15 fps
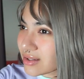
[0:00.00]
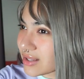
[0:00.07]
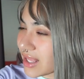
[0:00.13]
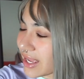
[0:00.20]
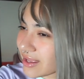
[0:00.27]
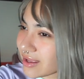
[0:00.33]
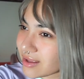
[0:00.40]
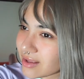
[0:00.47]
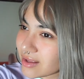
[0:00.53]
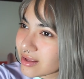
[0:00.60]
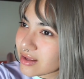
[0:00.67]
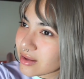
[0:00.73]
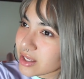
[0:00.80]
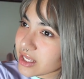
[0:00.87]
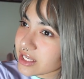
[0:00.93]
Like,
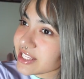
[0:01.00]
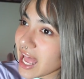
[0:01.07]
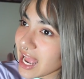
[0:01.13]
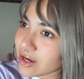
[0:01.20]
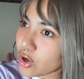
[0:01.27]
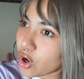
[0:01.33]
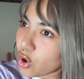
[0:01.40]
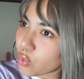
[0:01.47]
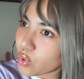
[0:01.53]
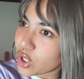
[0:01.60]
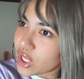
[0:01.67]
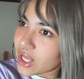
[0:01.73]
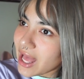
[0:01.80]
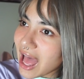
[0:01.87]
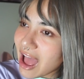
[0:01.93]
cause I know
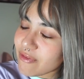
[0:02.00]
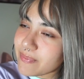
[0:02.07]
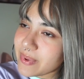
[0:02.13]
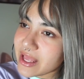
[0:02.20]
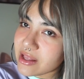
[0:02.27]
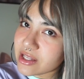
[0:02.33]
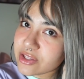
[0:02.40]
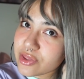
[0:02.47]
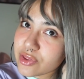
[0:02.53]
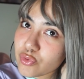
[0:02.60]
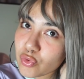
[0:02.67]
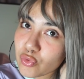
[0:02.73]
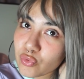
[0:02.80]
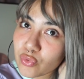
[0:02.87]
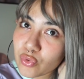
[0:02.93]
I've been
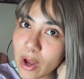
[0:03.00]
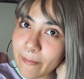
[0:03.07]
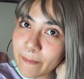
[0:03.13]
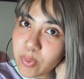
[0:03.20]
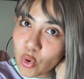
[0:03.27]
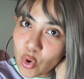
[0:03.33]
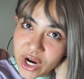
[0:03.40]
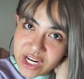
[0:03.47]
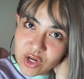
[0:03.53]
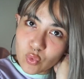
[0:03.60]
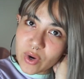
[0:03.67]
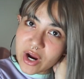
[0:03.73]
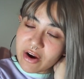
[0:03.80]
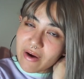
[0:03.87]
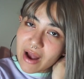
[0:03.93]
through a point
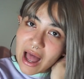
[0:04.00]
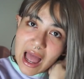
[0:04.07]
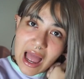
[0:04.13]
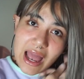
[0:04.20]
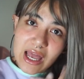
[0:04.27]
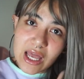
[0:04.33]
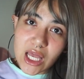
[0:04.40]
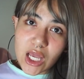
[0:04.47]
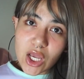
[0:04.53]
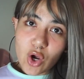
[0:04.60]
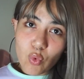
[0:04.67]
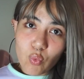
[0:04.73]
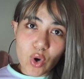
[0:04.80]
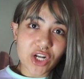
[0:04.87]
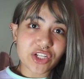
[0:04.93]
where I
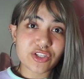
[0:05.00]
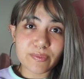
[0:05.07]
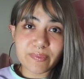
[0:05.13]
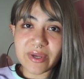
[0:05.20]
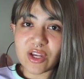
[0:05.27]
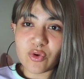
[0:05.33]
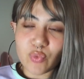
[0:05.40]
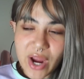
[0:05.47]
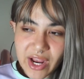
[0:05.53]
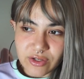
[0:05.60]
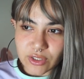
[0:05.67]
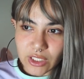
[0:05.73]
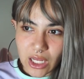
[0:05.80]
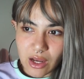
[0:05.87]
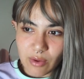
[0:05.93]
want to be
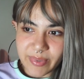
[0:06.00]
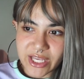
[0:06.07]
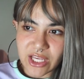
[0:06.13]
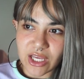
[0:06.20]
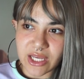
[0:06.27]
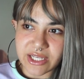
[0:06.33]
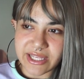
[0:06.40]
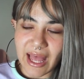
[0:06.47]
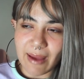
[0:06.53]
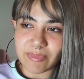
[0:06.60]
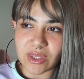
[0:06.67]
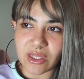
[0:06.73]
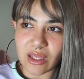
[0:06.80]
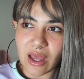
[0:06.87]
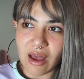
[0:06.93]
regular because
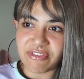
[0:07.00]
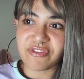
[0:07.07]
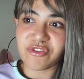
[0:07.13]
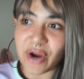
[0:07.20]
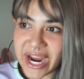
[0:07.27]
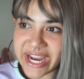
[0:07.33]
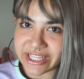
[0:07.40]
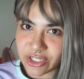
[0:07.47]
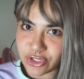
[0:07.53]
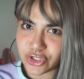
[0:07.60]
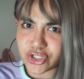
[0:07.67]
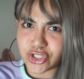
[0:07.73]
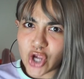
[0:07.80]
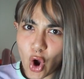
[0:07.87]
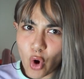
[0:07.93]
I'm afraid to
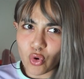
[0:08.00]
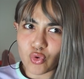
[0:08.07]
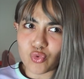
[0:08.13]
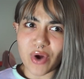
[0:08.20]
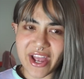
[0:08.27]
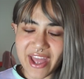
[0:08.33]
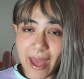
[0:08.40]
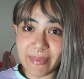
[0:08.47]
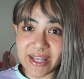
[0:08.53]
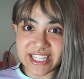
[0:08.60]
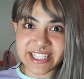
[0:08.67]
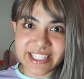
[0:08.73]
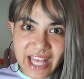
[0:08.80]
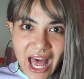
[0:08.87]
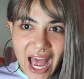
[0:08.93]
show who I am
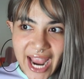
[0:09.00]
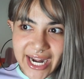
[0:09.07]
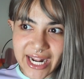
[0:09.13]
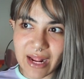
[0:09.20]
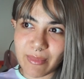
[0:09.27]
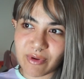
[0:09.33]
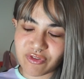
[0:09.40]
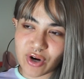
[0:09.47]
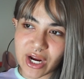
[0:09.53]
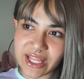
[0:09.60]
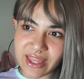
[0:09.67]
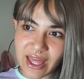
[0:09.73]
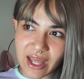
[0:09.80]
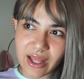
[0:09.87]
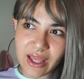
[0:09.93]
inside, and I'm
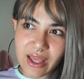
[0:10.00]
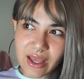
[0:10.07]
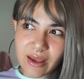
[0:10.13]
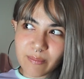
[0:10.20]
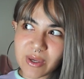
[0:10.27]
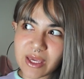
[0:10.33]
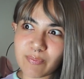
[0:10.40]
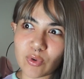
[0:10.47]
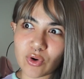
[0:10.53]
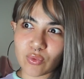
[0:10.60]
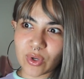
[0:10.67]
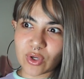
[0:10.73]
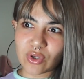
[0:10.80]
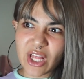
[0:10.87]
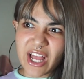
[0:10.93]
afraid that people
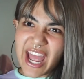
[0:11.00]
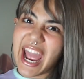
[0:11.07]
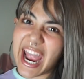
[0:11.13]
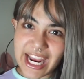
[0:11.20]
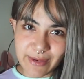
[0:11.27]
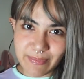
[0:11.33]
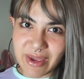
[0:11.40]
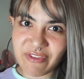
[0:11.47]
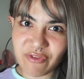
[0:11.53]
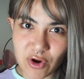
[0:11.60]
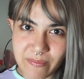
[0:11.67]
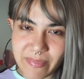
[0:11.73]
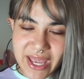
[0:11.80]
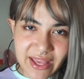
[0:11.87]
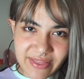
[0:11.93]
will hate me for
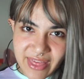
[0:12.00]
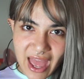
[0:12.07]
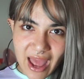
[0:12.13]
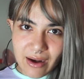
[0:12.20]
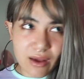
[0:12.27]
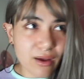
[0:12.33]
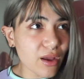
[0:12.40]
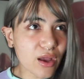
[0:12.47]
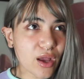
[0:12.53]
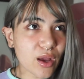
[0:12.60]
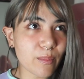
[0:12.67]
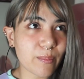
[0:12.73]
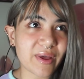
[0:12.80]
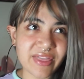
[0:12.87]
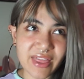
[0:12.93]
being that.
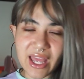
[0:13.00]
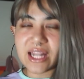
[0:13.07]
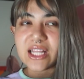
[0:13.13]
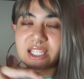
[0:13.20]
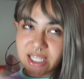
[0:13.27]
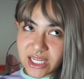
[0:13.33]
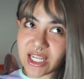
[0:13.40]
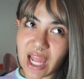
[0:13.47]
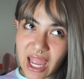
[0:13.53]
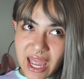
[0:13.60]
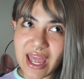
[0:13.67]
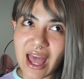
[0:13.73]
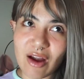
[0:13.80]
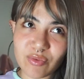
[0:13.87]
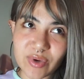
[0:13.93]
But then
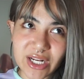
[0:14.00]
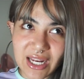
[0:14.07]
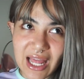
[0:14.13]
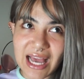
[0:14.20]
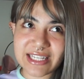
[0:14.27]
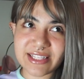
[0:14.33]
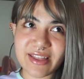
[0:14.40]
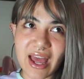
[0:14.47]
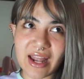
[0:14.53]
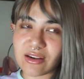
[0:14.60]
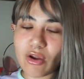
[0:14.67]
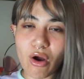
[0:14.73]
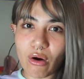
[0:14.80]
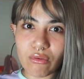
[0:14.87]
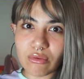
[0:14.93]
today I realized that
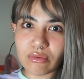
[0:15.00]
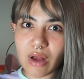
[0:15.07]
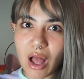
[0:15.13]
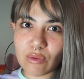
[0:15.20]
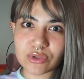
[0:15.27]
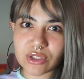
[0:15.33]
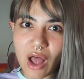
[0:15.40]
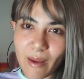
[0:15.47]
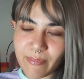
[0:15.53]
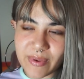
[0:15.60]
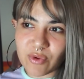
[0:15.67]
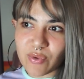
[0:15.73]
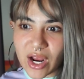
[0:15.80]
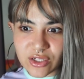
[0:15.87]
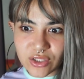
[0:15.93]
no, I will not
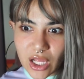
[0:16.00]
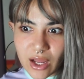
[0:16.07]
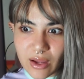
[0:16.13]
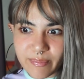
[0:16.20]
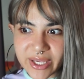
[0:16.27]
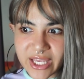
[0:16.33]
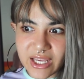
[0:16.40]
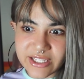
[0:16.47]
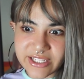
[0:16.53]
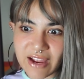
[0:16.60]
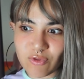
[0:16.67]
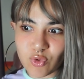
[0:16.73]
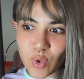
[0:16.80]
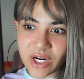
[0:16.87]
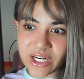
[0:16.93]
be regular, because
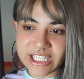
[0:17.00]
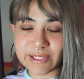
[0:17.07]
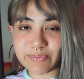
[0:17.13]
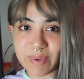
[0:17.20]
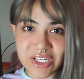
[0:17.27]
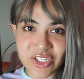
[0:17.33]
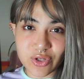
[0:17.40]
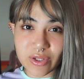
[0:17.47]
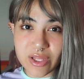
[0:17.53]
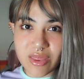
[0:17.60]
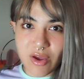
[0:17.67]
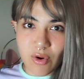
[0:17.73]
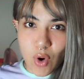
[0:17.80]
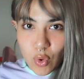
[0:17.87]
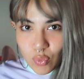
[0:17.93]
everyone is special in
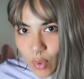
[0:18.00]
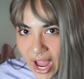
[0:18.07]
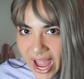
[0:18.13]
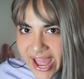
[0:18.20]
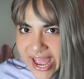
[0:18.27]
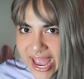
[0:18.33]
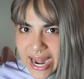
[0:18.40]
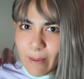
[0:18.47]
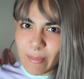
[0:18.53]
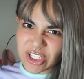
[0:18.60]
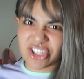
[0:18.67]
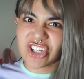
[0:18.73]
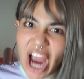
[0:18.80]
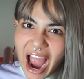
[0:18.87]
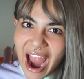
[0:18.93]
their own way, and I'ma
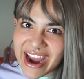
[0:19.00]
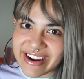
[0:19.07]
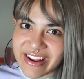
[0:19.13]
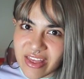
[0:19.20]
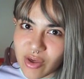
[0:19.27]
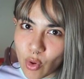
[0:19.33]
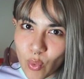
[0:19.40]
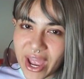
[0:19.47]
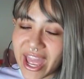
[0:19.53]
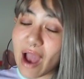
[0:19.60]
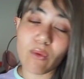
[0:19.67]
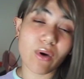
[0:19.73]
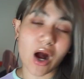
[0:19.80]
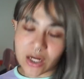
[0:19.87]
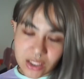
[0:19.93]
shine the way I
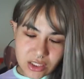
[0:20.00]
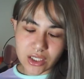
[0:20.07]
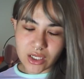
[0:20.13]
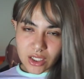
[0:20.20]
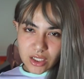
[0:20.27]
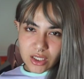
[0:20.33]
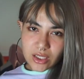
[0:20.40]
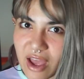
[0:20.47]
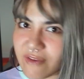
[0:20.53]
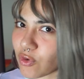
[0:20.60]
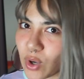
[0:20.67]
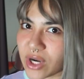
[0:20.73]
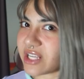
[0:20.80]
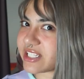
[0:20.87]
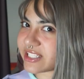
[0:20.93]
want.
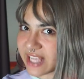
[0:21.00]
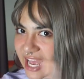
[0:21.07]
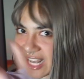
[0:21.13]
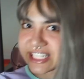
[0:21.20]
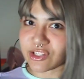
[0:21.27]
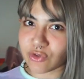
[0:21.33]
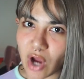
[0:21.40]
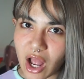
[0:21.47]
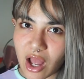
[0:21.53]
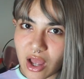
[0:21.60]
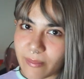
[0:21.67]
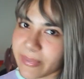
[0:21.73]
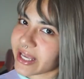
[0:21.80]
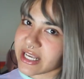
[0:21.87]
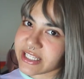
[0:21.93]
Everyone is extra
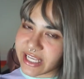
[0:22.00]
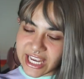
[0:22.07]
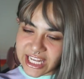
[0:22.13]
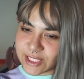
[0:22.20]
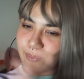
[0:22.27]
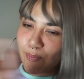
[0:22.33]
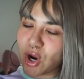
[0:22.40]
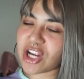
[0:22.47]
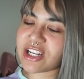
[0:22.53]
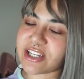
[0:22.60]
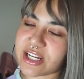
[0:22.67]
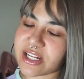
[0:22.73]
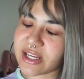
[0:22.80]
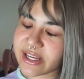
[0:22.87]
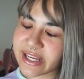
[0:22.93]
because each
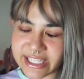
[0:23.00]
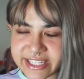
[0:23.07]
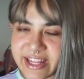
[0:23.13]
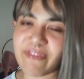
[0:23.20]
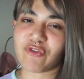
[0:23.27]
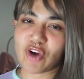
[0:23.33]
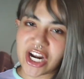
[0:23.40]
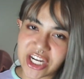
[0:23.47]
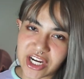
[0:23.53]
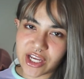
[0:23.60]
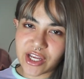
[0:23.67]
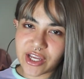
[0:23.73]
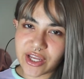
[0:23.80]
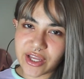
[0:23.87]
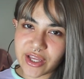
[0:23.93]
person is different,
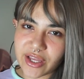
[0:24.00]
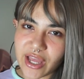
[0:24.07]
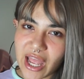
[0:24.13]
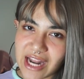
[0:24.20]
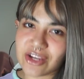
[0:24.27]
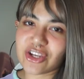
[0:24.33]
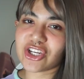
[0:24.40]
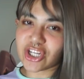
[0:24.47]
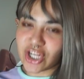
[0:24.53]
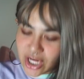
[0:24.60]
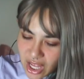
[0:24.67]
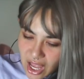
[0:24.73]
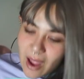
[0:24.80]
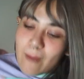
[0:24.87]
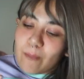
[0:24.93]
and you
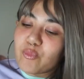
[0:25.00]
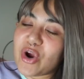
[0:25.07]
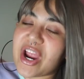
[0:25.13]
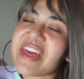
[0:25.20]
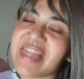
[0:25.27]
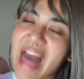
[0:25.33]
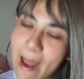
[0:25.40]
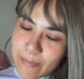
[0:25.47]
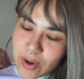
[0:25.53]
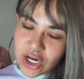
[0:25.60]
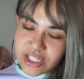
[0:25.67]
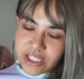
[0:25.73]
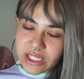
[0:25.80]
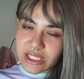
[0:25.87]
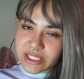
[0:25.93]
should bring that
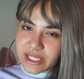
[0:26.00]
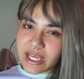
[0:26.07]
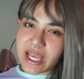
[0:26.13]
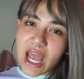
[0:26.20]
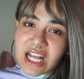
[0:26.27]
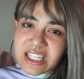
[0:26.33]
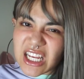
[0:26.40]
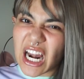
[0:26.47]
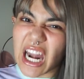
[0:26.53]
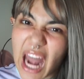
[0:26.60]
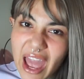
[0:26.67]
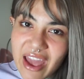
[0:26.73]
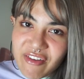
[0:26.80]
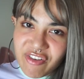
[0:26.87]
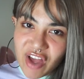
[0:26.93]
personality to
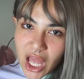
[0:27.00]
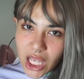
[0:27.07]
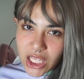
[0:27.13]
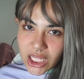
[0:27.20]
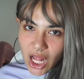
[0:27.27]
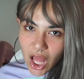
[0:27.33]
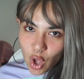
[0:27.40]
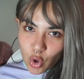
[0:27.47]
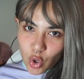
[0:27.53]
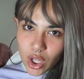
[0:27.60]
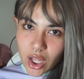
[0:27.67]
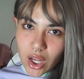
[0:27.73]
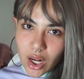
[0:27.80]
life, you know?